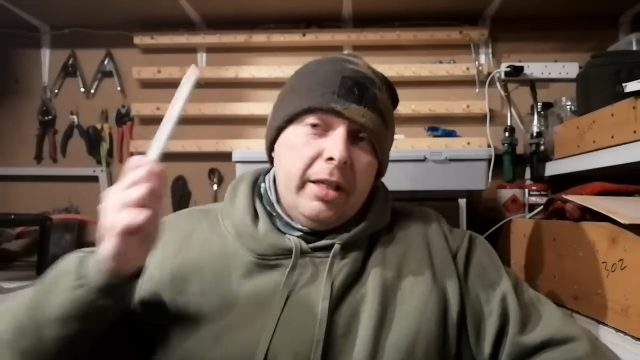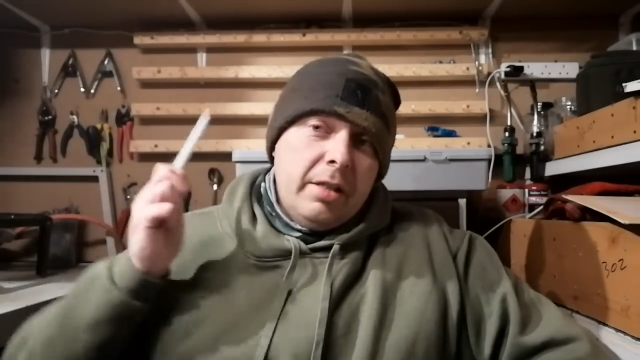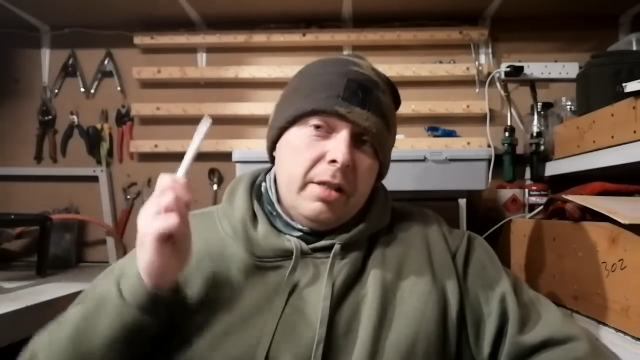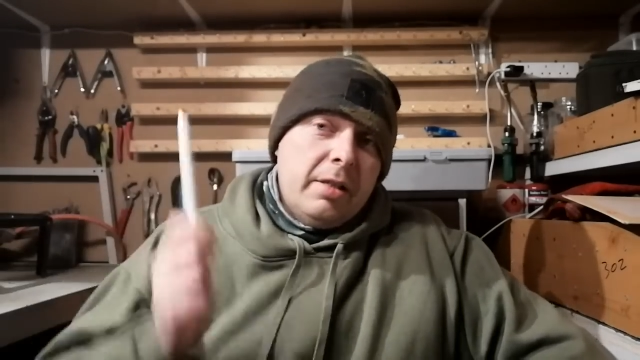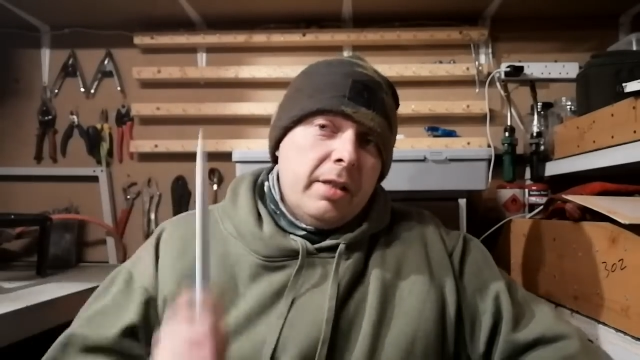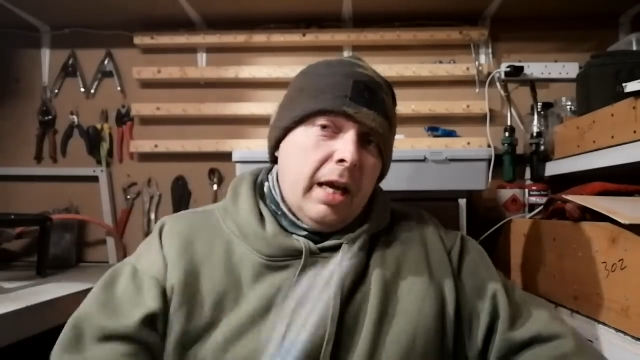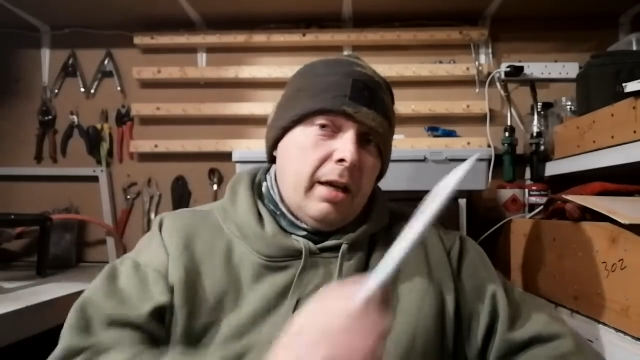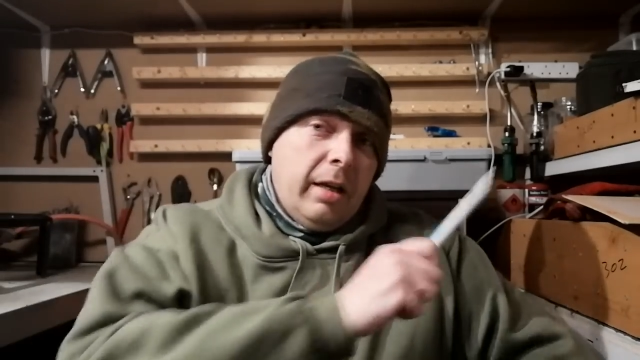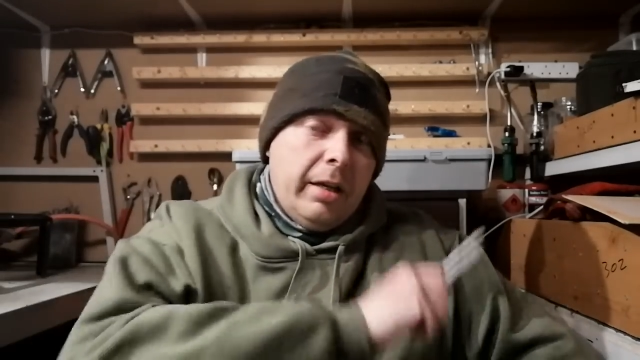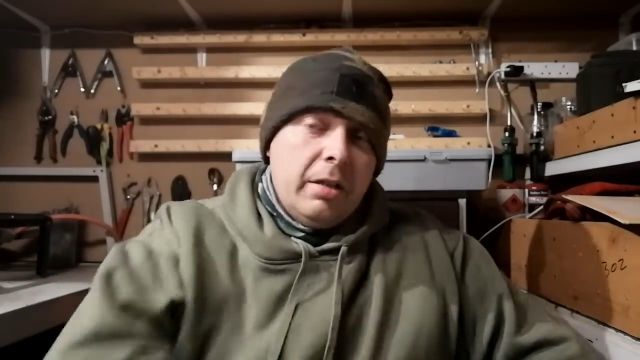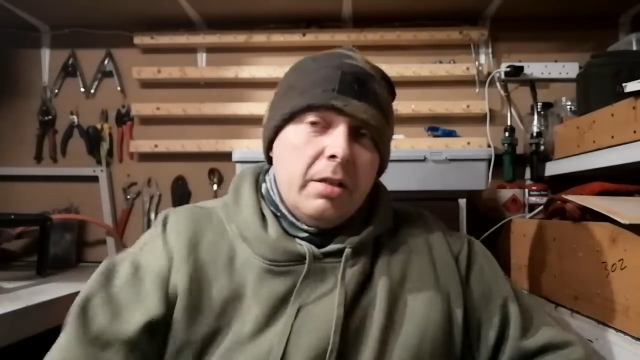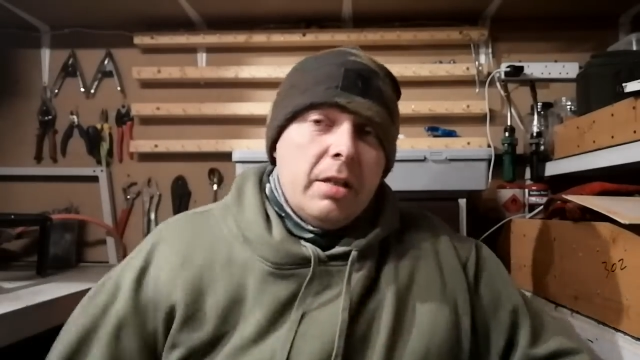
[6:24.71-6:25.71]
is
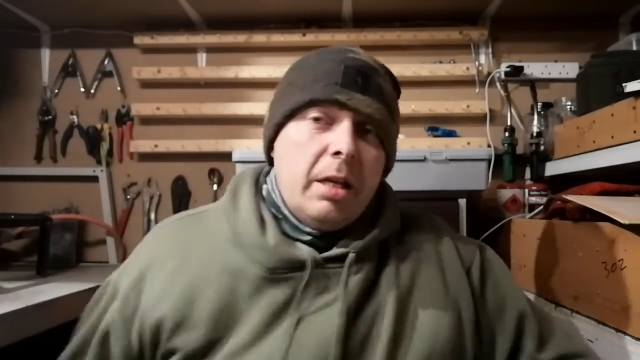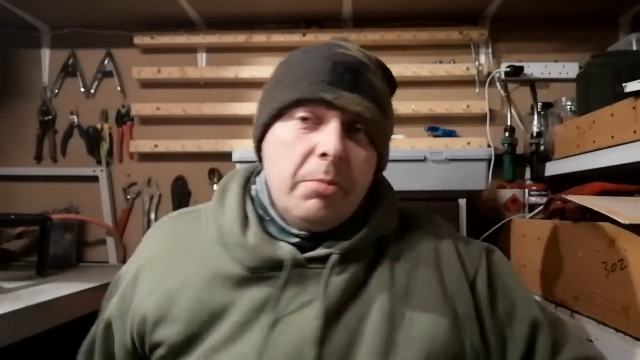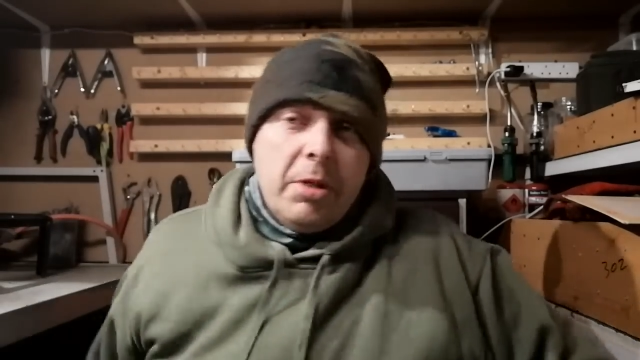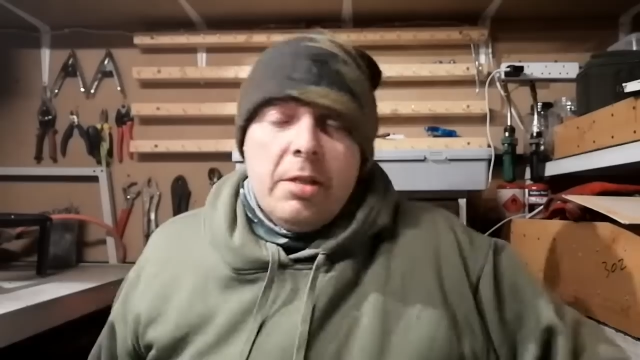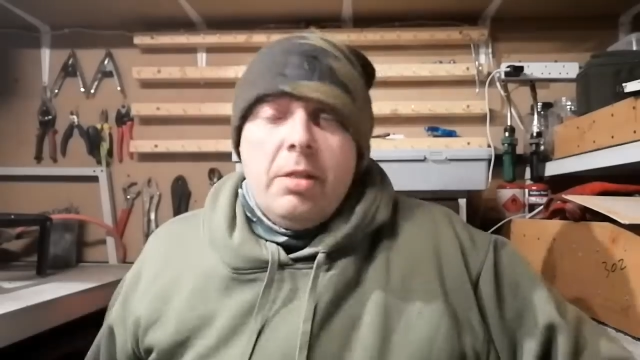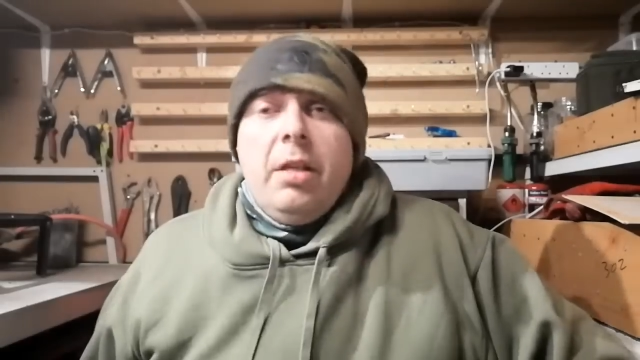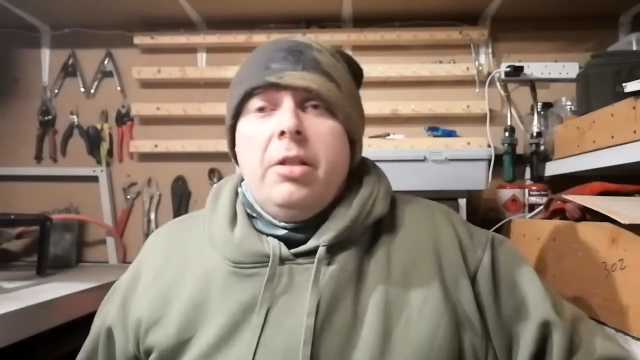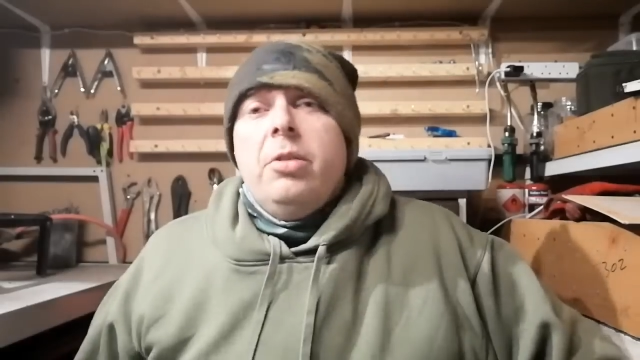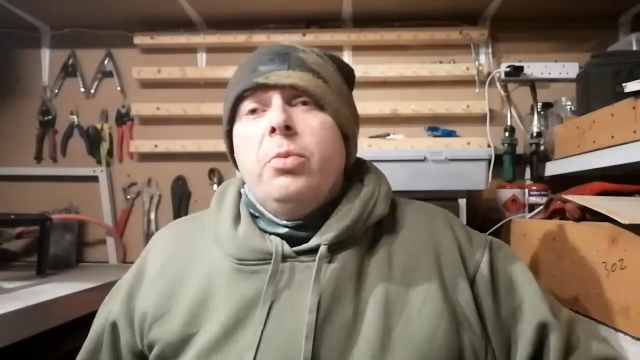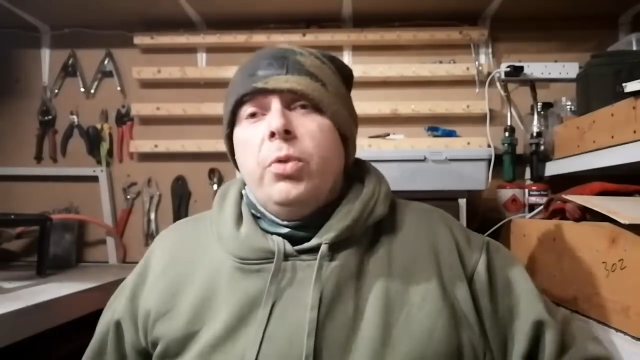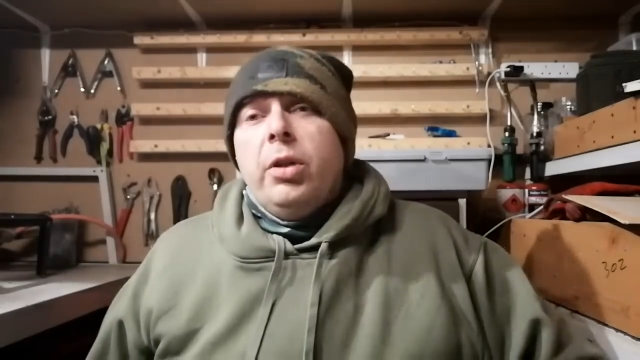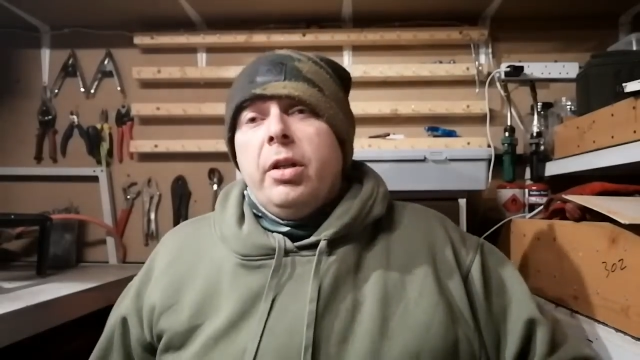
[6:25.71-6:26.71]
exactly the same
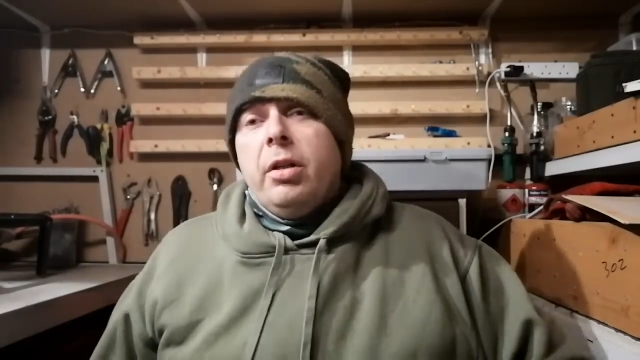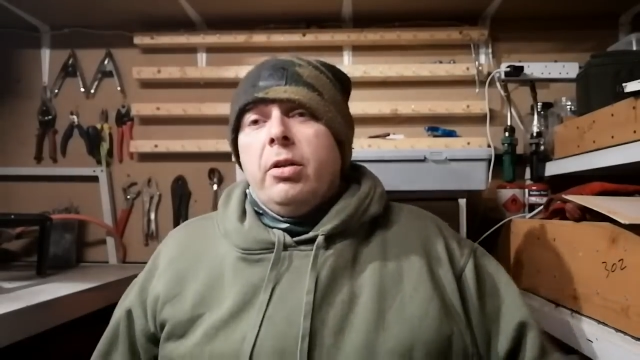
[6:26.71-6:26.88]
sensation what you're